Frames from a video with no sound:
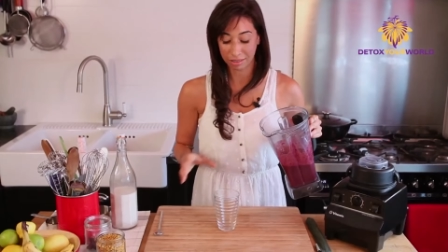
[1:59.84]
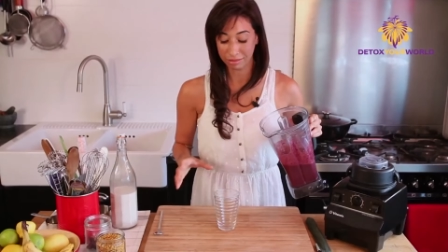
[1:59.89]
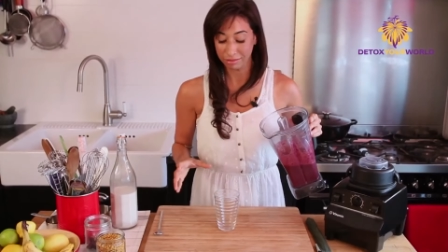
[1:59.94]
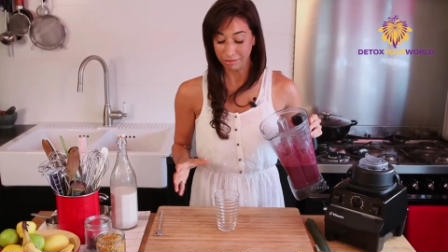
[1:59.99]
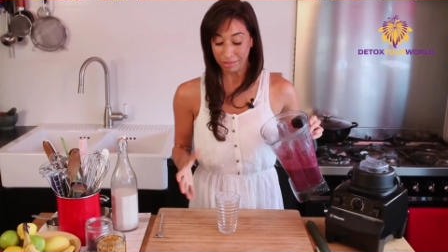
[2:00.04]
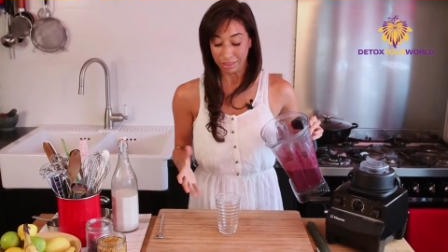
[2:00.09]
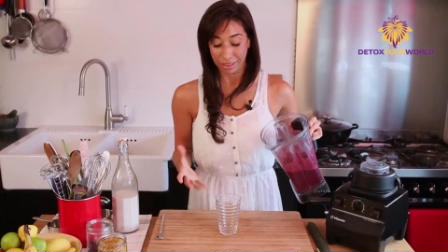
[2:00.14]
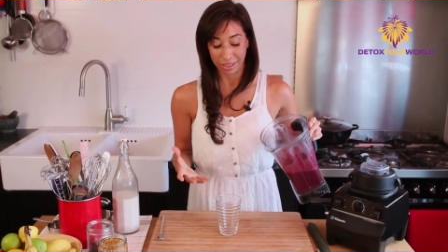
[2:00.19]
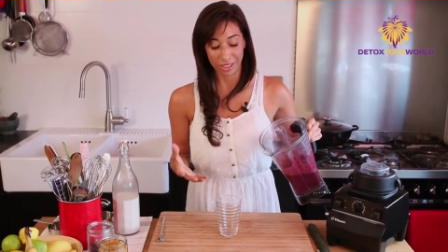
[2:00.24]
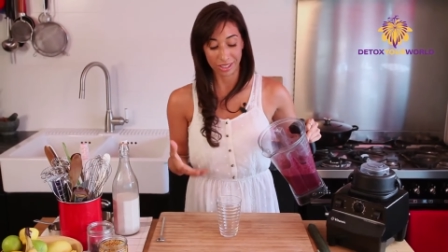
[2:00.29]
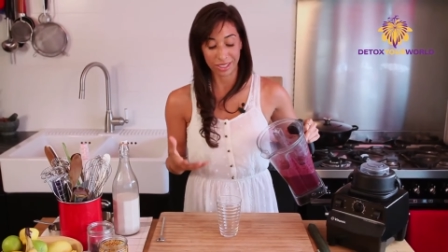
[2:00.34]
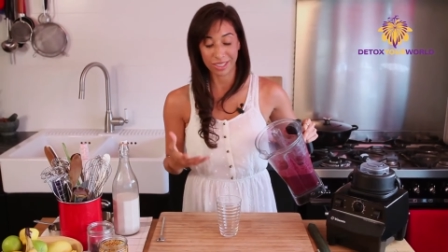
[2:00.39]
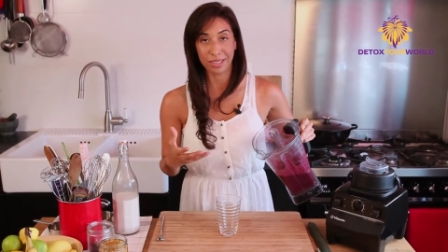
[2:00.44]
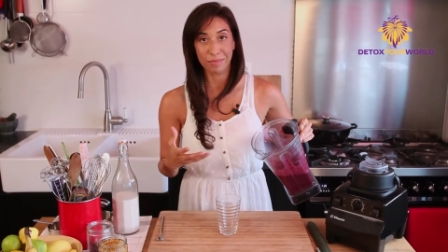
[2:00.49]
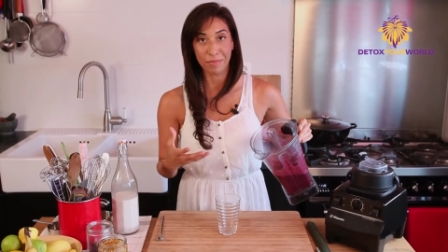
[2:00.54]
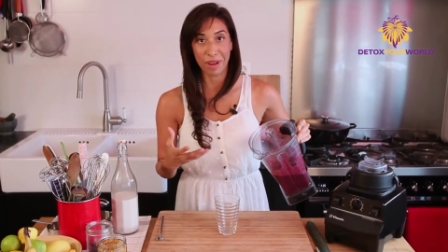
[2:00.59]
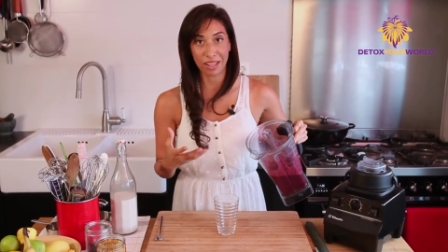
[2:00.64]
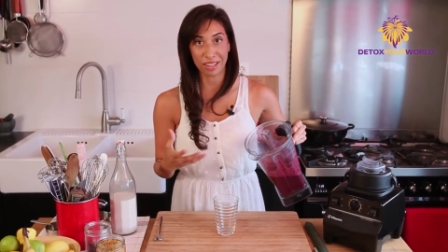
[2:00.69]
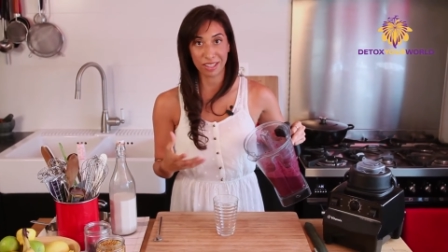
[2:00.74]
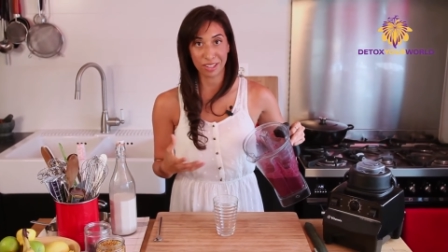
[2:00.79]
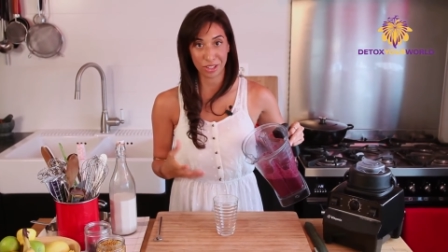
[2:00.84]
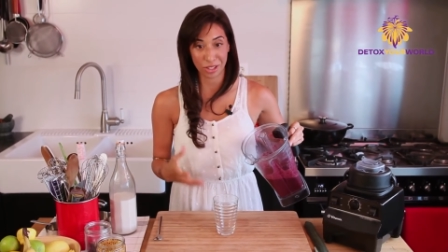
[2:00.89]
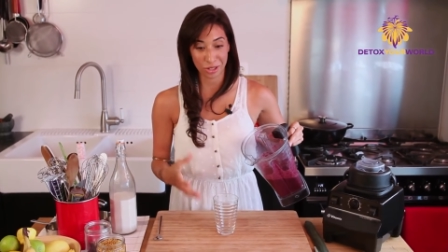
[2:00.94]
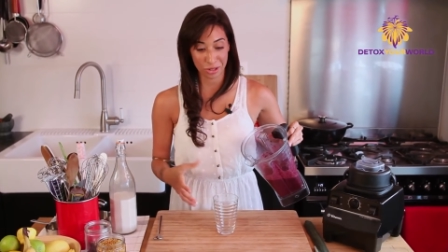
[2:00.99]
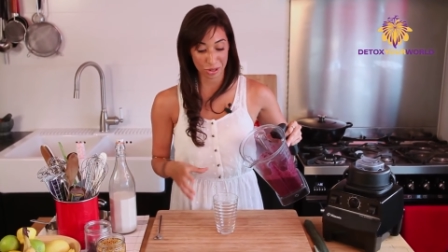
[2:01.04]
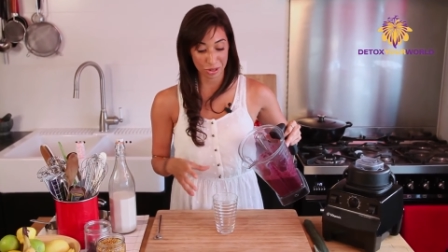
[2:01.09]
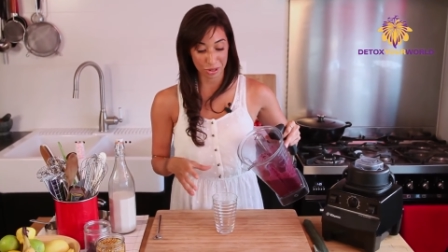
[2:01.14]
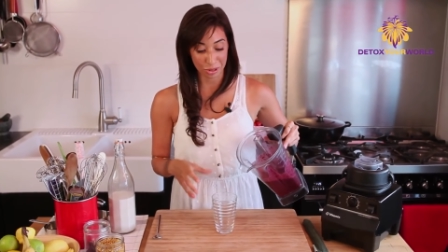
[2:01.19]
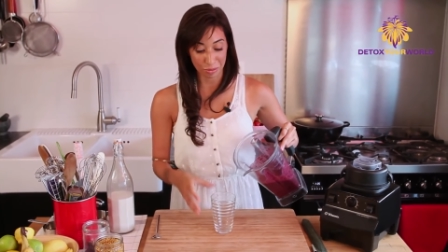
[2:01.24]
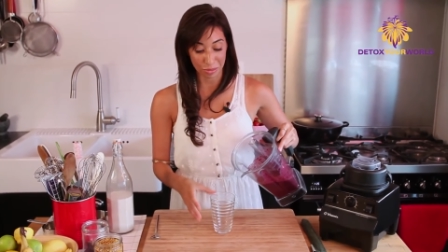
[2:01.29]
you can just smell the
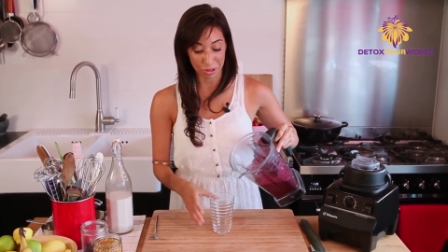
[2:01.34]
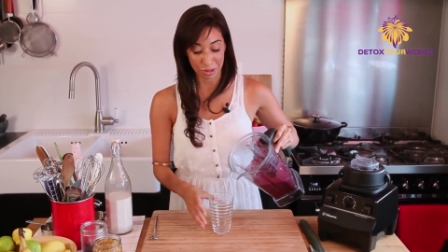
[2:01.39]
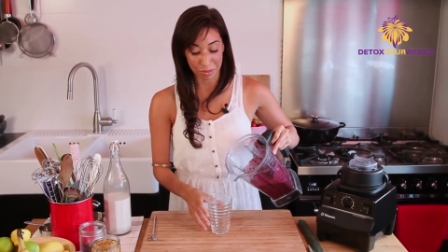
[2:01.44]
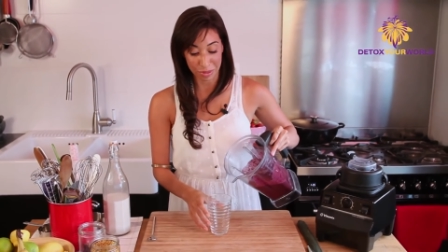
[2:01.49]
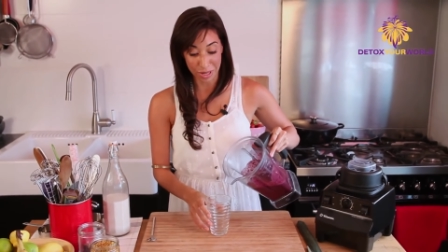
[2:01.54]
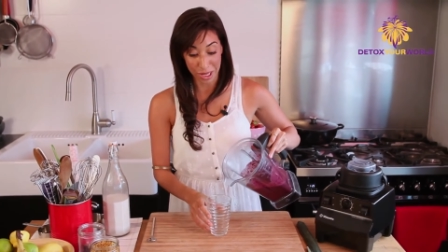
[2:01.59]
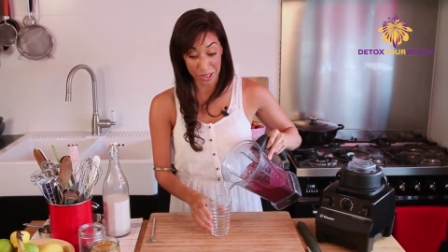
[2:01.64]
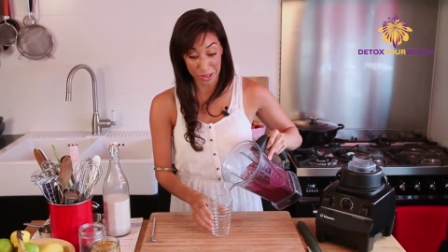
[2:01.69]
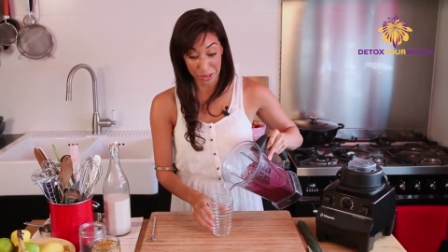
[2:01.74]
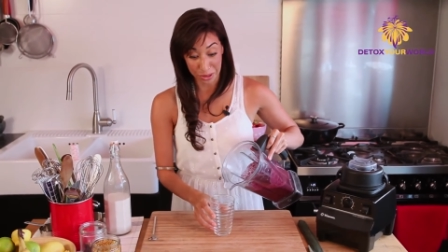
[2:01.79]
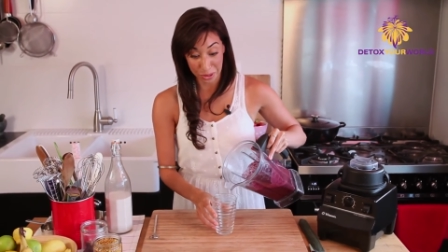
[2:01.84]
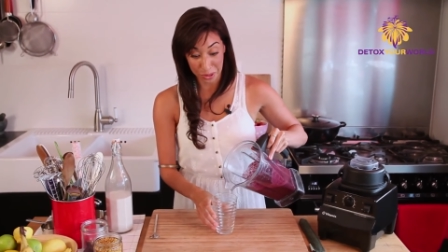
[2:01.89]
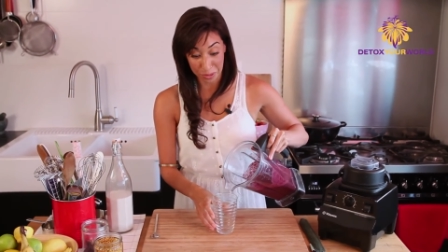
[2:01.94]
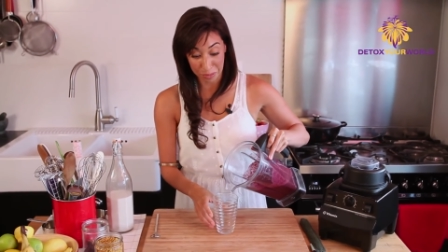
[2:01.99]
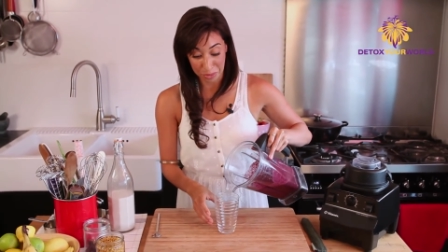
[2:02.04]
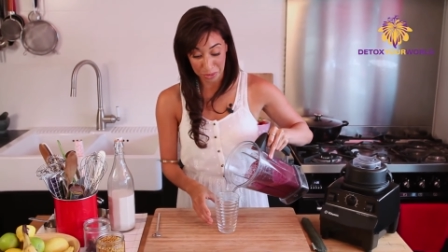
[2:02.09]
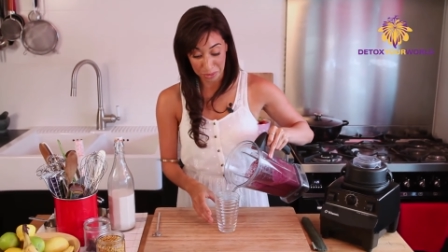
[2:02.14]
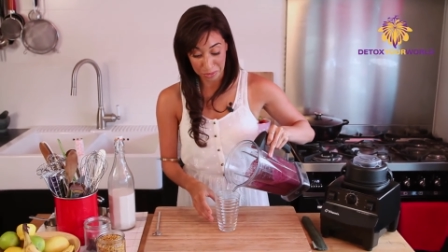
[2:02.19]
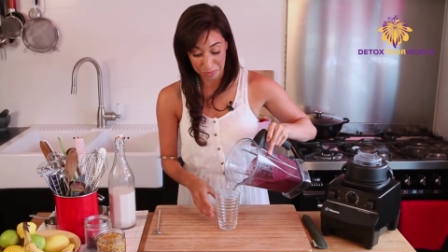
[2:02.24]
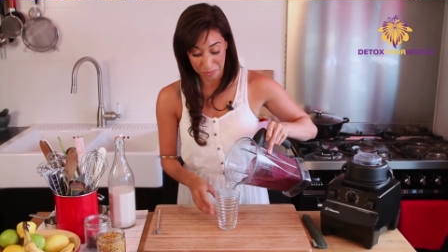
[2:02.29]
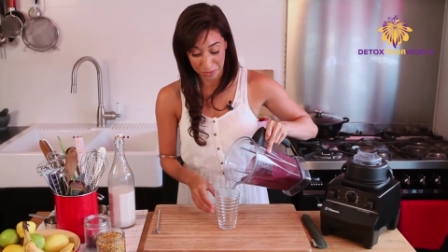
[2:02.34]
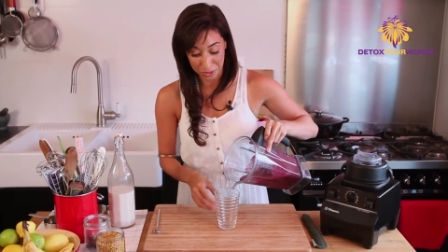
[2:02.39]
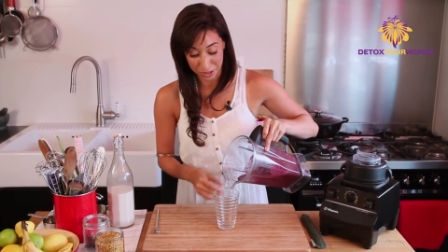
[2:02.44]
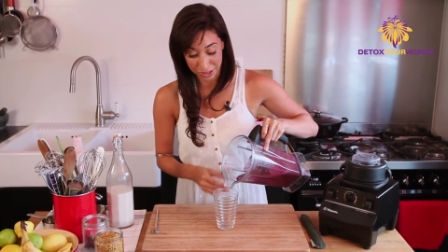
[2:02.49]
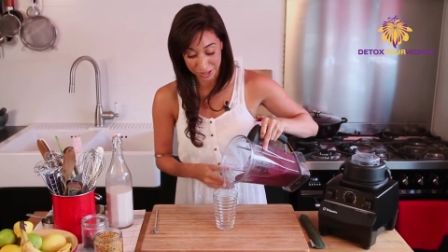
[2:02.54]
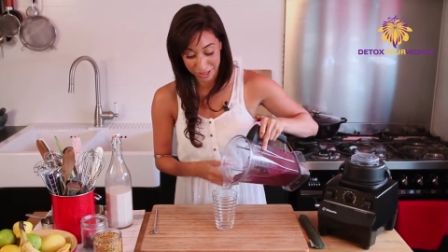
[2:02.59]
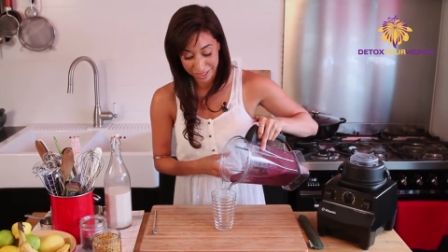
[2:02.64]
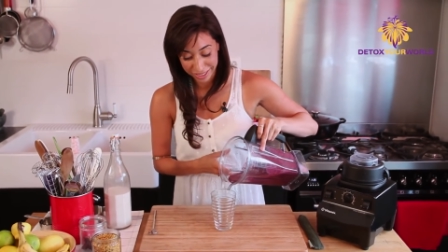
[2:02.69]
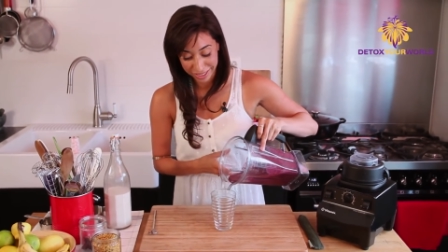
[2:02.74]
ginger and the blueberries. It's just beautiful.